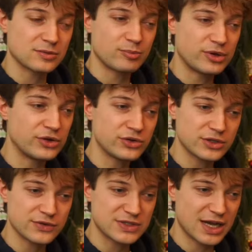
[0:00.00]
period
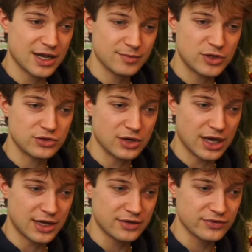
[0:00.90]
of time in your
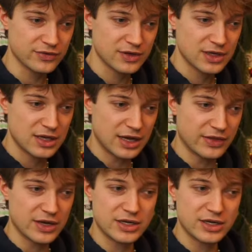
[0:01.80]
life, and then